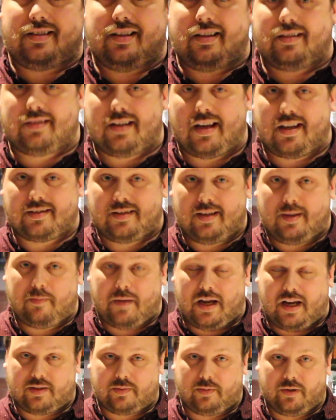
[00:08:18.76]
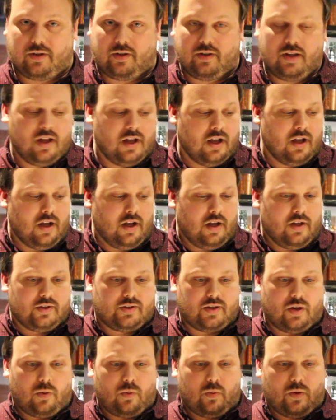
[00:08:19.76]
the exact same mash bill.
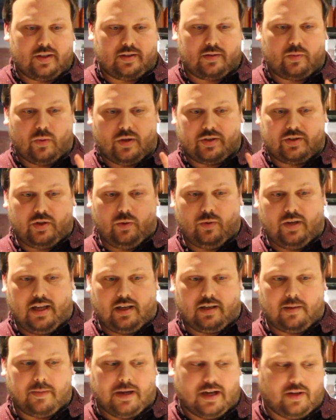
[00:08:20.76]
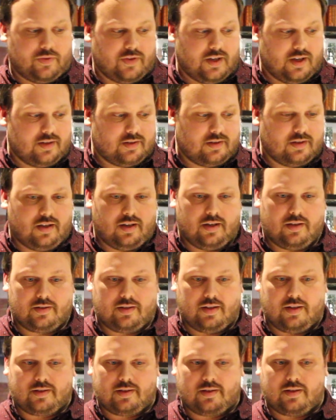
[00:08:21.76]
So what's unique about this is
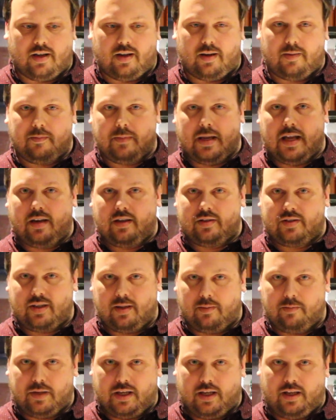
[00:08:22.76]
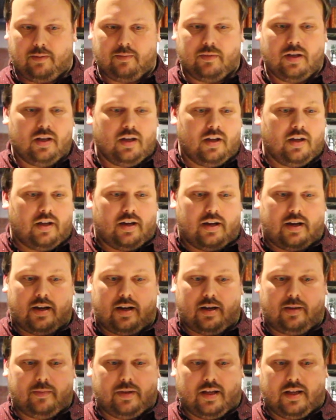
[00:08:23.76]
it's made at Jim Beam.
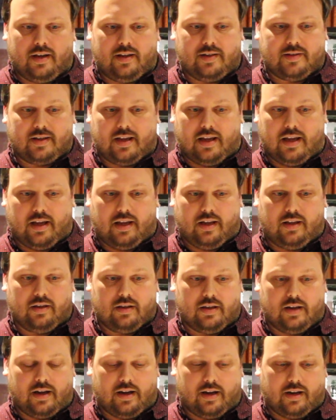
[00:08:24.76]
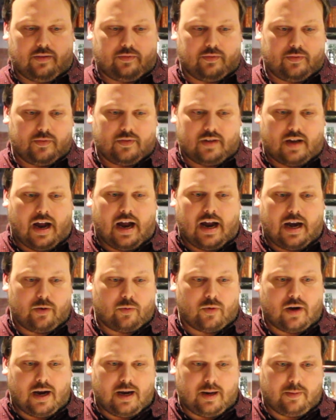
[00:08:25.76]
It is a high
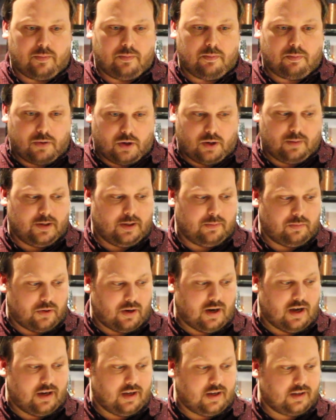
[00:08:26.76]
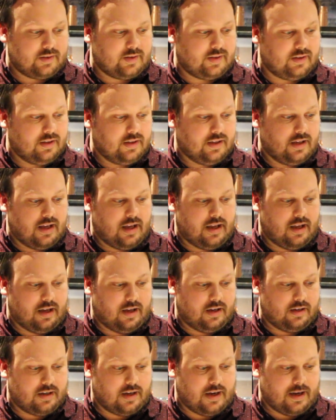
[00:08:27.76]
rye bourbon product,
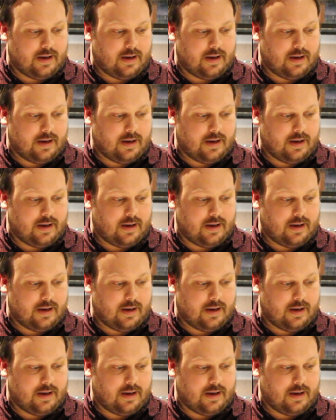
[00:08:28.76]
and